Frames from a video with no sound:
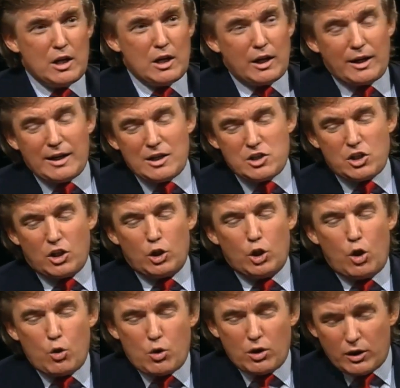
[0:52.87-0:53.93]
against a
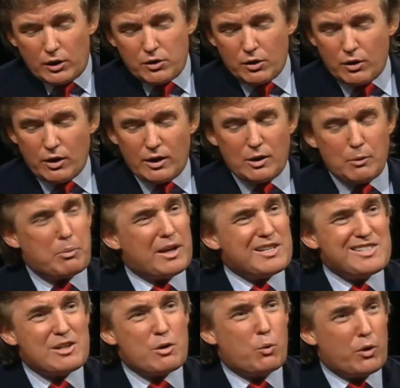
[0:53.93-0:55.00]
local attorney, the
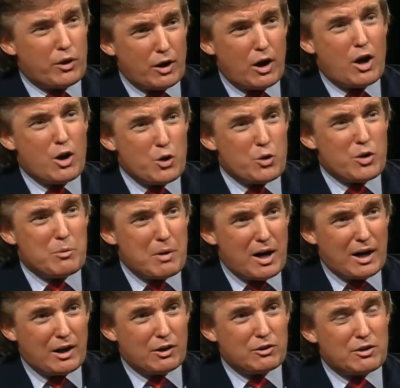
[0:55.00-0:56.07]
best within 100
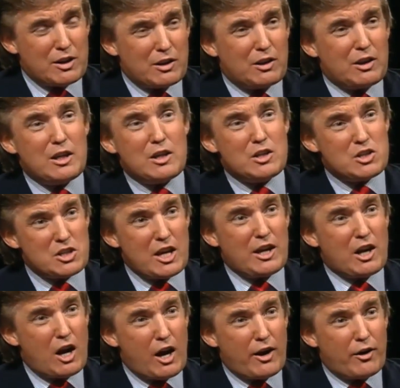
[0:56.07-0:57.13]
miles that the state
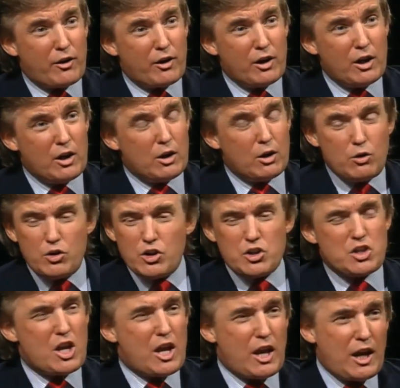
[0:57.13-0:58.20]
hired, who
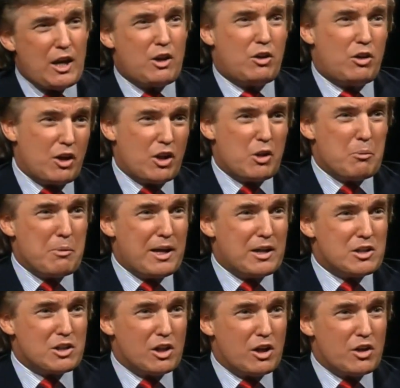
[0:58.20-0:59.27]
just ate the other
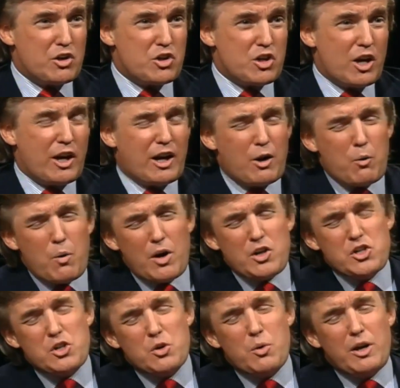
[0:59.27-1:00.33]
man's lunch. And I
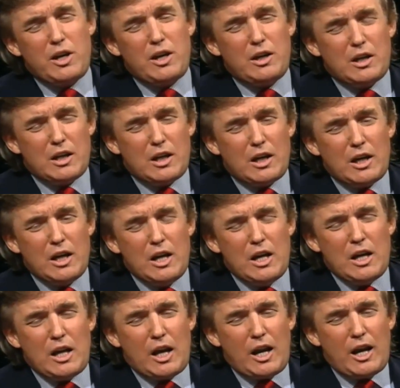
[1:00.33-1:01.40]
watched the way he did it,
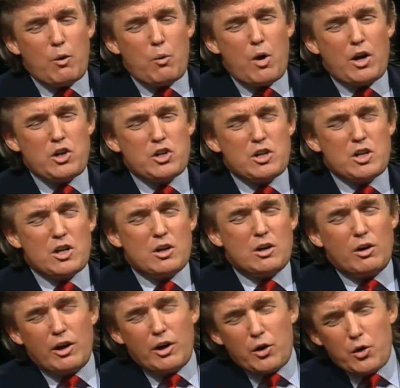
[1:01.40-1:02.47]
and
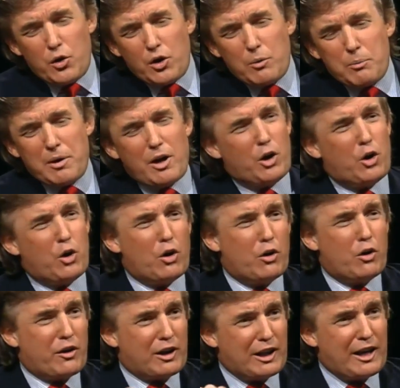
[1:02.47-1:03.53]
I heard about a girl
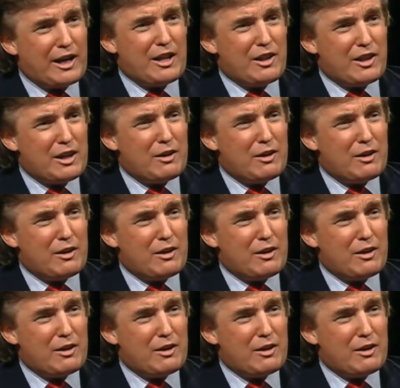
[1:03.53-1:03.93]
that late in the